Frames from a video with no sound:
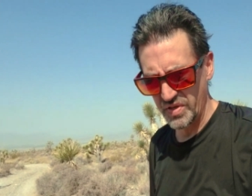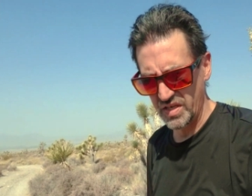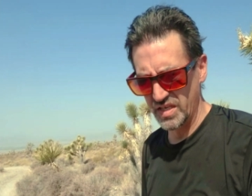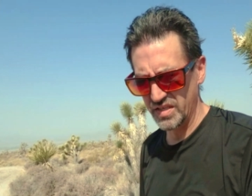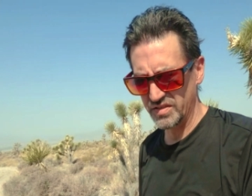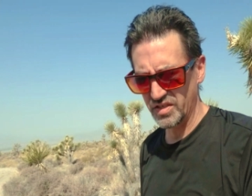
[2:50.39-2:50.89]

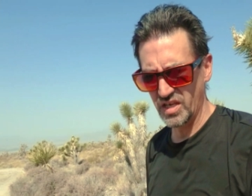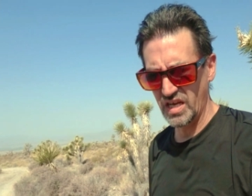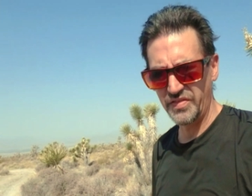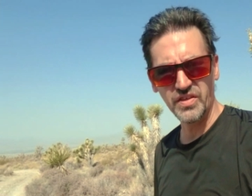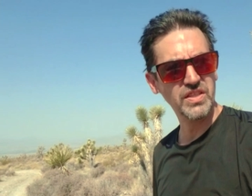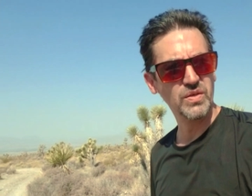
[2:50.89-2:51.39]
and I
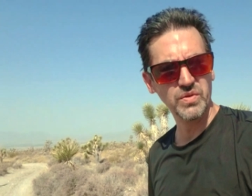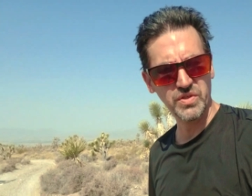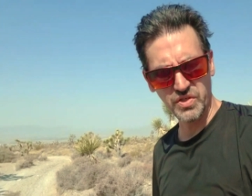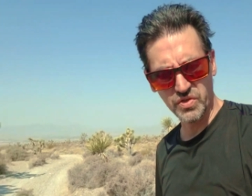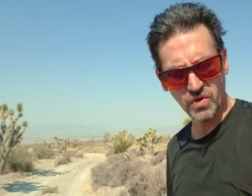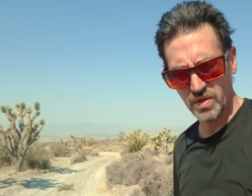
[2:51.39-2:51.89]
thought they were
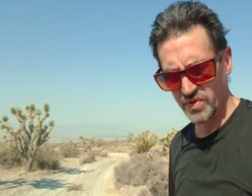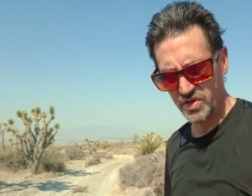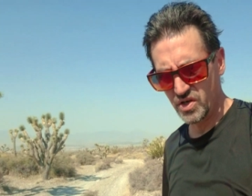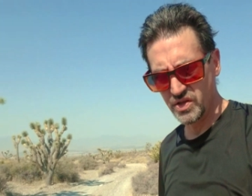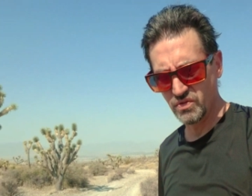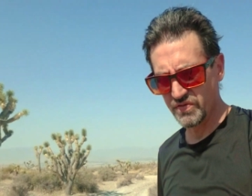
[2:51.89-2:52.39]
destroyed, but
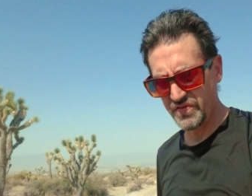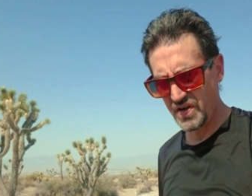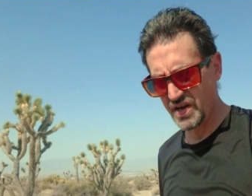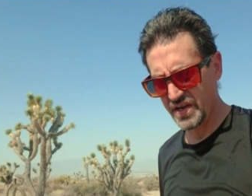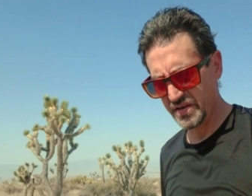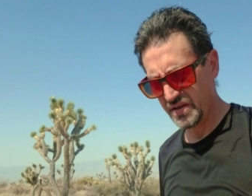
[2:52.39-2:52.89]
no, they were
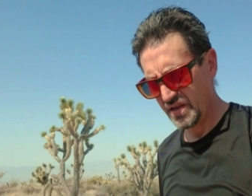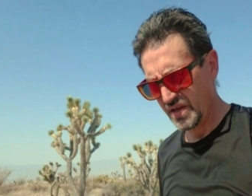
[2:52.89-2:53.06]
fine.